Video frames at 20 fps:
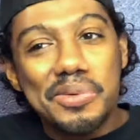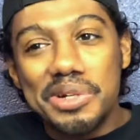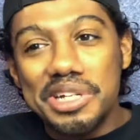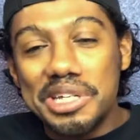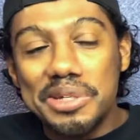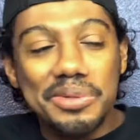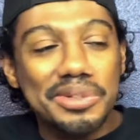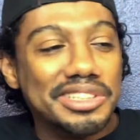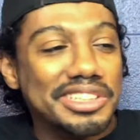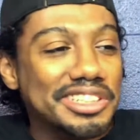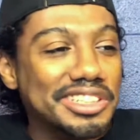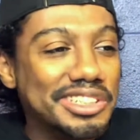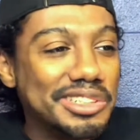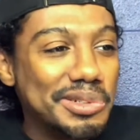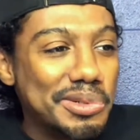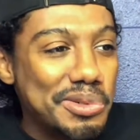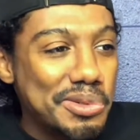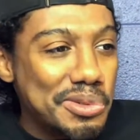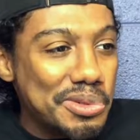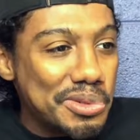when he was in
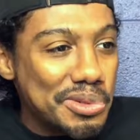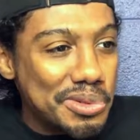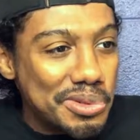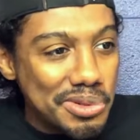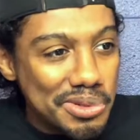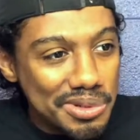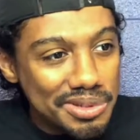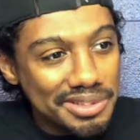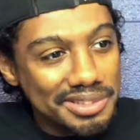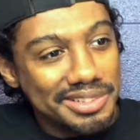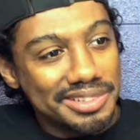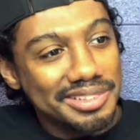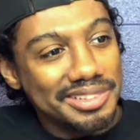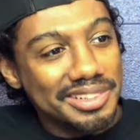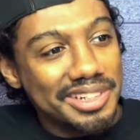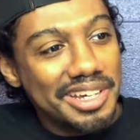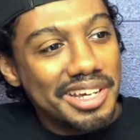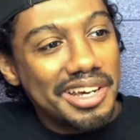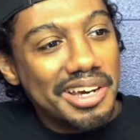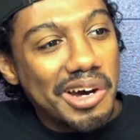school
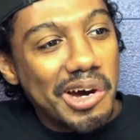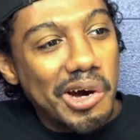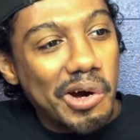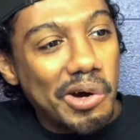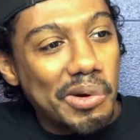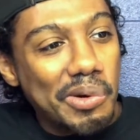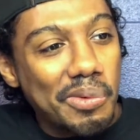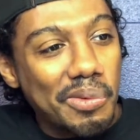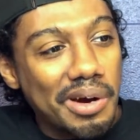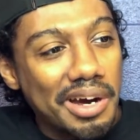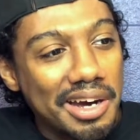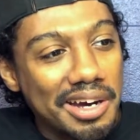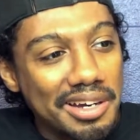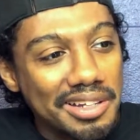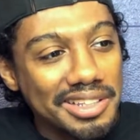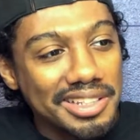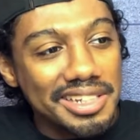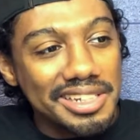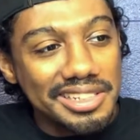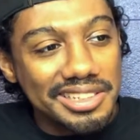and all the
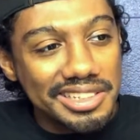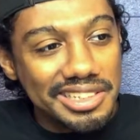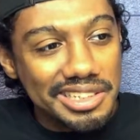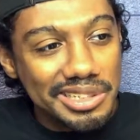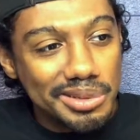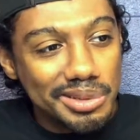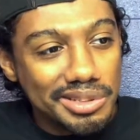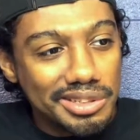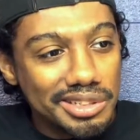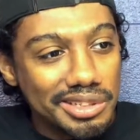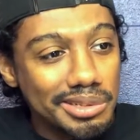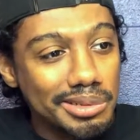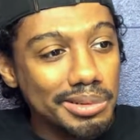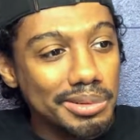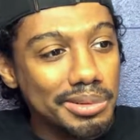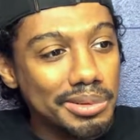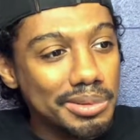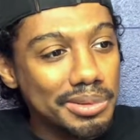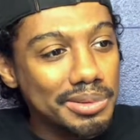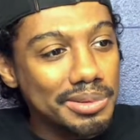wild things he used to
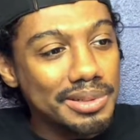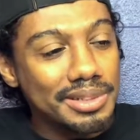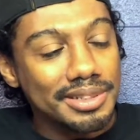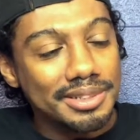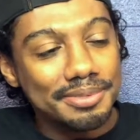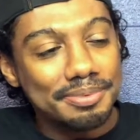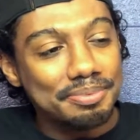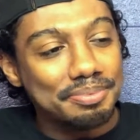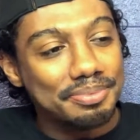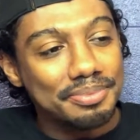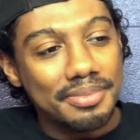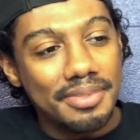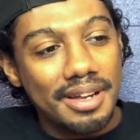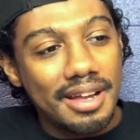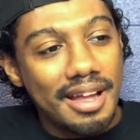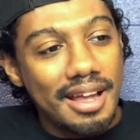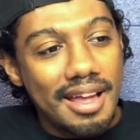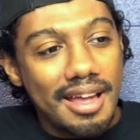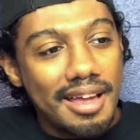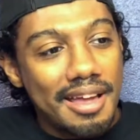do. And
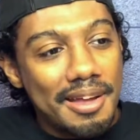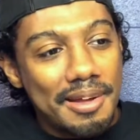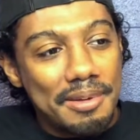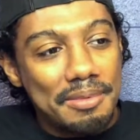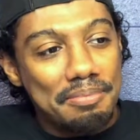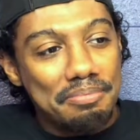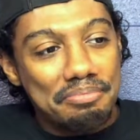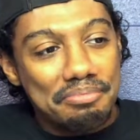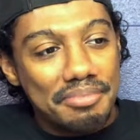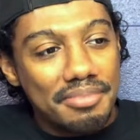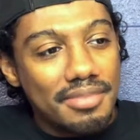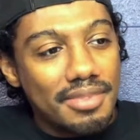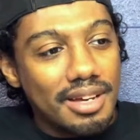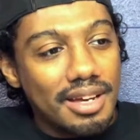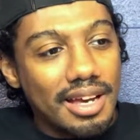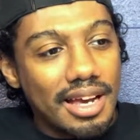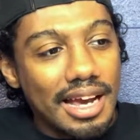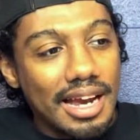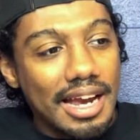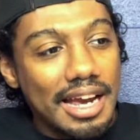
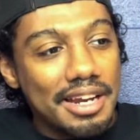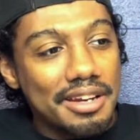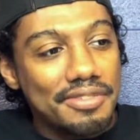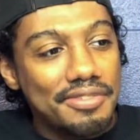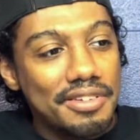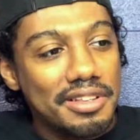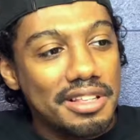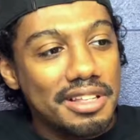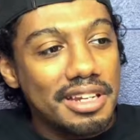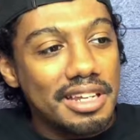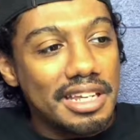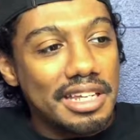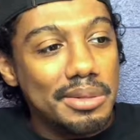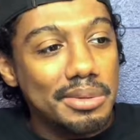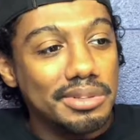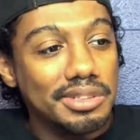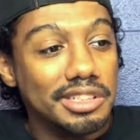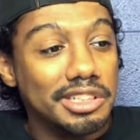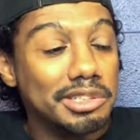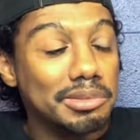I got the feeling that he
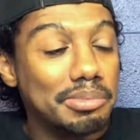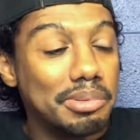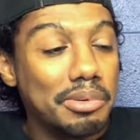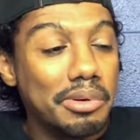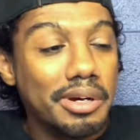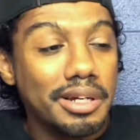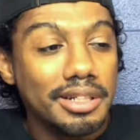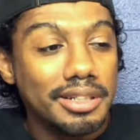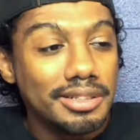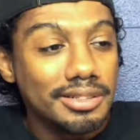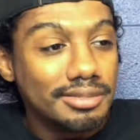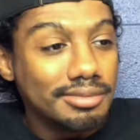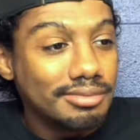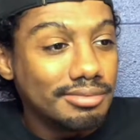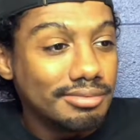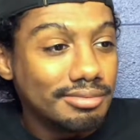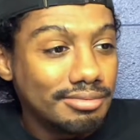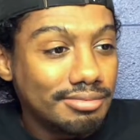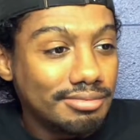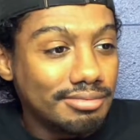was disappointed
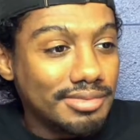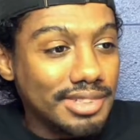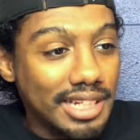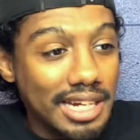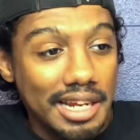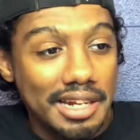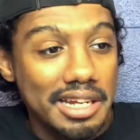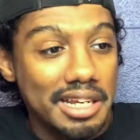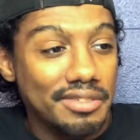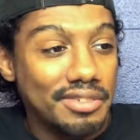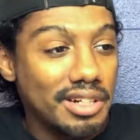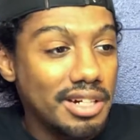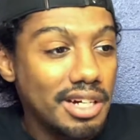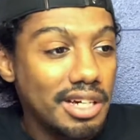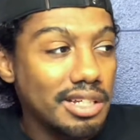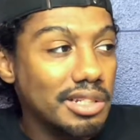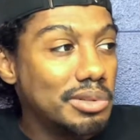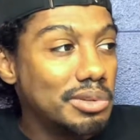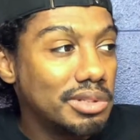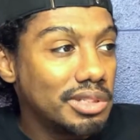that I never
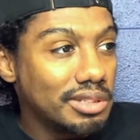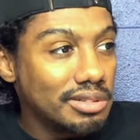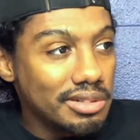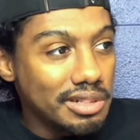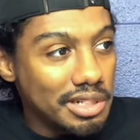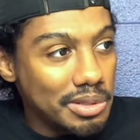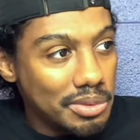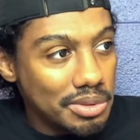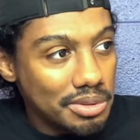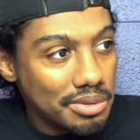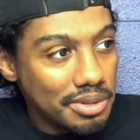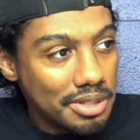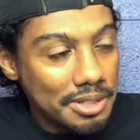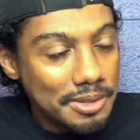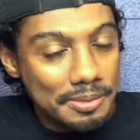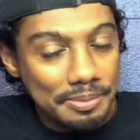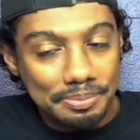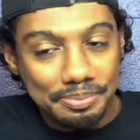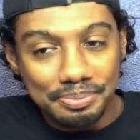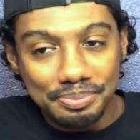cut loose on anyone,
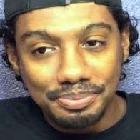right?